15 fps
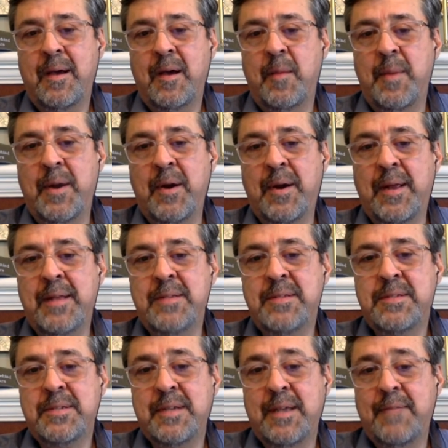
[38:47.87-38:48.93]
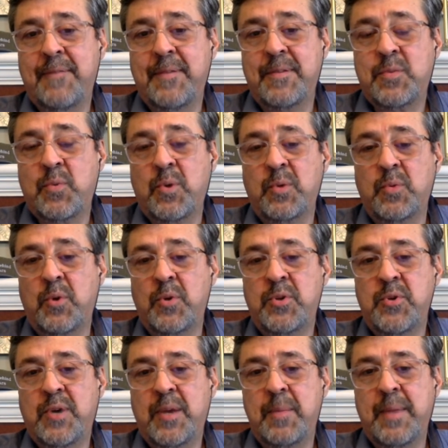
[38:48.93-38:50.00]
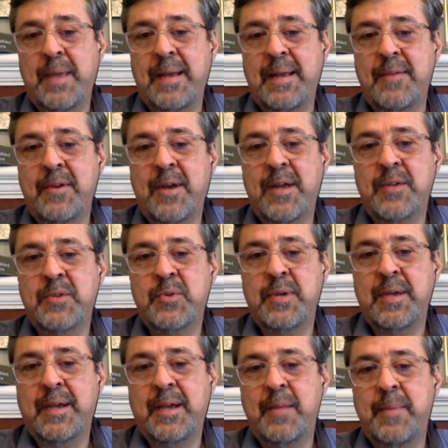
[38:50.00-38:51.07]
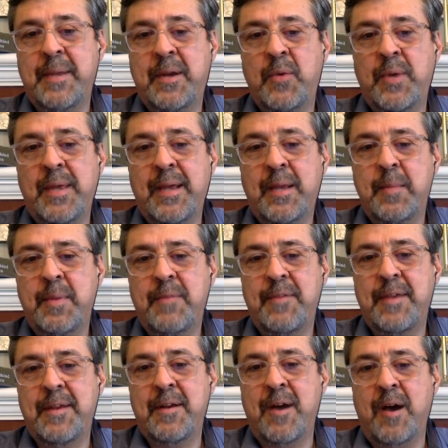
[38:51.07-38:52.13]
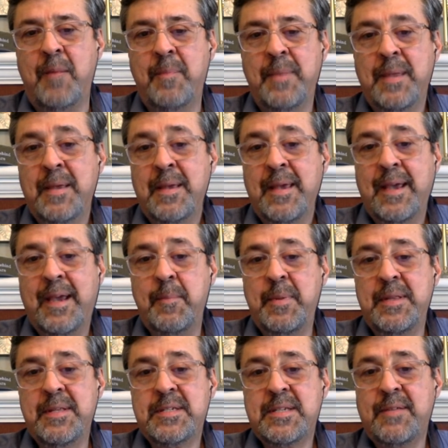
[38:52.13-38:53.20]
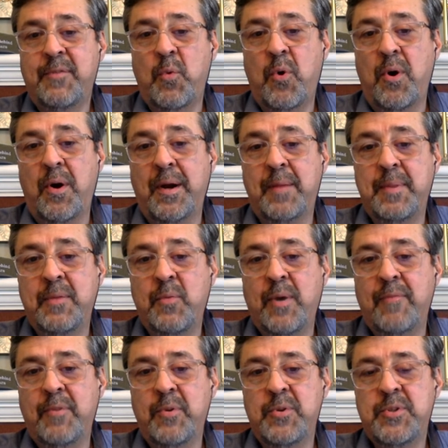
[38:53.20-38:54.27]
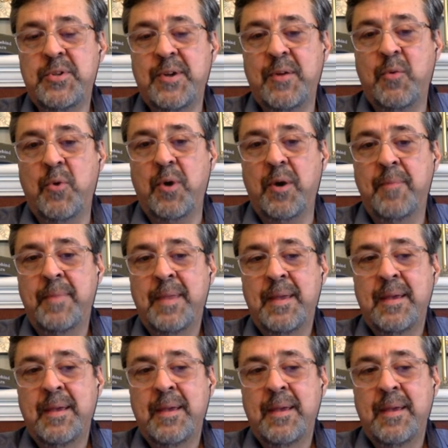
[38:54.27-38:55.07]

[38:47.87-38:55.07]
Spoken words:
Americans. If it's World War II, it can be any other country. It can be Korea, it can be Vietnam, it can be the Civil War, it can be the Revolutionary War.